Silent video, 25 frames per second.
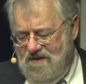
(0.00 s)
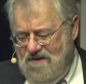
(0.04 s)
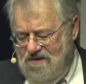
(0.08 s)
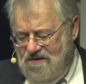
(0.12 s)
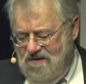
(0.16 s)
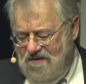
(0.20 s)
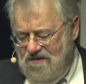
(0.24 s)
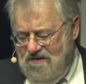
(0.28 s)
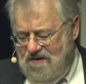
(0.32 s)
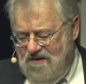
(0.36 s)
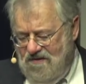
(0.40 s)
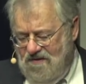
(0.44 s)
to
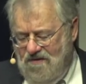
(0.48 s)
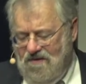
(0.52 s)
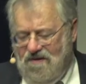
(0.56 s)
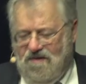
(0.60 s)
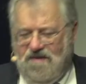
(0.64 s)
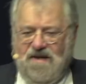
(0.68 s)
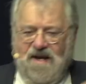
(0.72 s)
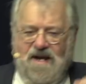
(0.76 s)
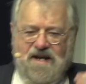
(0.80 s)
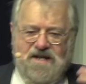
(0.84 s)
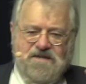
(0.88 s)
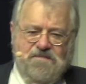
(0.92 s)
show that you're
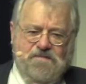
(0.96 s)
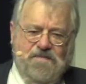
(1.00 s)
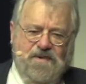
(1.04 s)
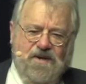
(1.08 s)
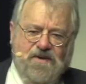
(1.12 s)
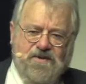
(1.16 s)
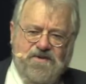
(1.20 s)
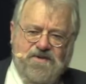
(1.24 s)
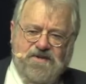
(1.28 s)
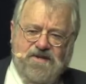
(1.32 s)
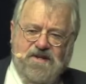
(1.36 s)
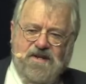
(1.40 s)
a nice
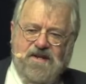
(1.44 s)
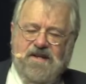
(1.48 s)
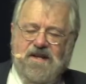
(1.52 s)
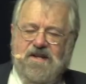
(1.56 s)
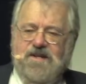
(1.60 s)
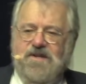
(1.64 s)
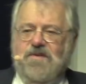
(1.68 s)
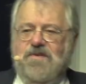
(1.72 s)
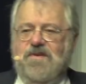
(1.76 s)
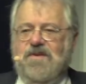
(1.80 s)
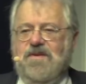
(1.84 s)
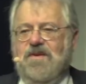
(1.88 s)
person,
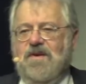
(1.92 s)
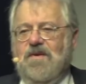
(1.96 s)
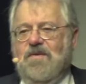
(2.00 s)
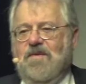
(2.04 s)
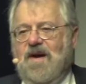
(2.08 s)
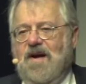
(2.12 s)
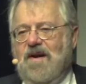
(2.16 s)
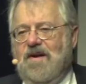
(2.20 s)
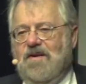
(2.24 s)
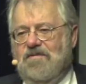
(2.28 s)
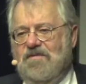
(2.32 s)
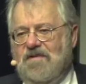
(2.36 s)
that you know
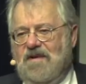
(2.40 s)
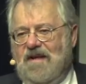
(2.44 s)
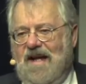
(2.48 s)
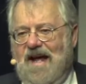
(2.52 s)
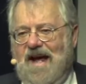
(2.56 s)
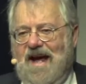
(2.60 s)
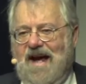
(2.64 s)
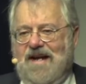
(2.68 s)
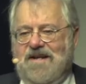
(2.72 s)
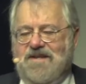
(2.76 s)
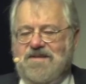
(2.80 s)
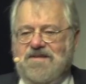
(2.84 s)
how to
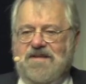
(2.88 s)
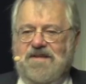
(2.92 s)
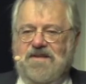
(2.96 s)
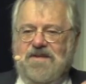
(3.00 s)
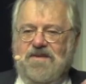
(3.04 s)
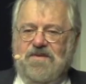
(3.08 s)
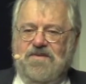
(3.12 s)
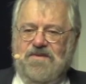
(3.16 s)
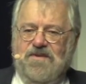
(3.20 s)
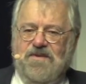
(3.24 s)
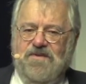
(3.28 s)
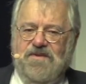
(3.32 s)
relax, that
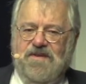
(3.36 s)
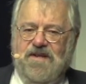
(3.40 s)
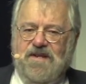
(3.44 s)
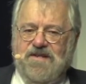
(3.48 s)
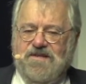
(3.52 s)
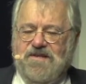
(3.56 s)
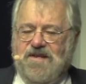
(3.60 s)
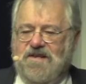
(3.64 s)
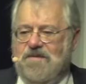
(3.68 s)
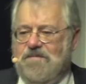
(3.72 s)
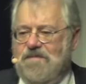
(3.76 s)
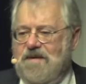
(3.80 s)
you do
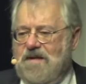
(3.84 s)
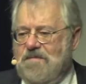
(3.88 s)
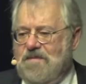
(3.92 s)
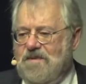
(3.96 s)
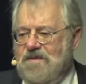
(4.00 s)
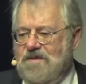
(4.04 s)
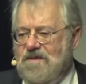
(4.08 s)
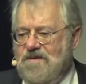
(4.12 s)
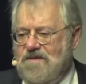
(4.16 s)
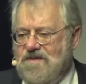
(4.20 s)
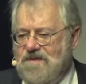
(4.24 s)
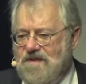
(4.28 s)
things other
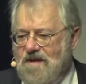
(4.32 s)
people do.